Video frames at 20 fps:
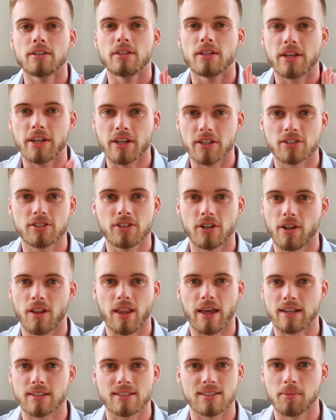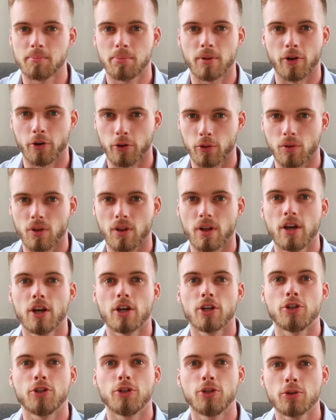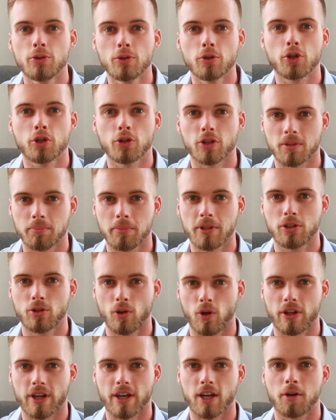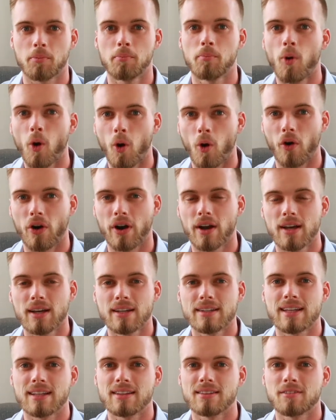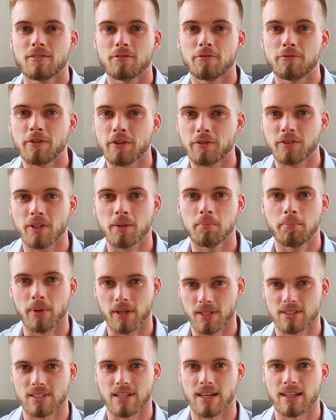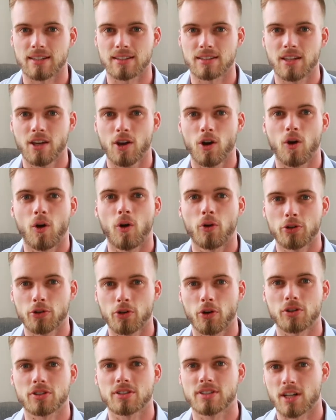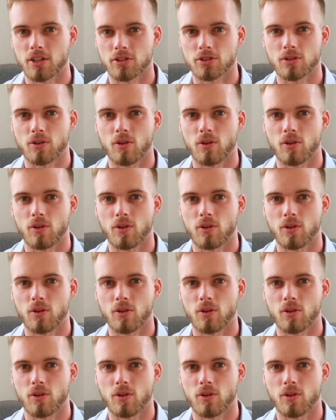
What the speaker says: Here's the like simple rule: you shouldn't be talking more than 15% on your sales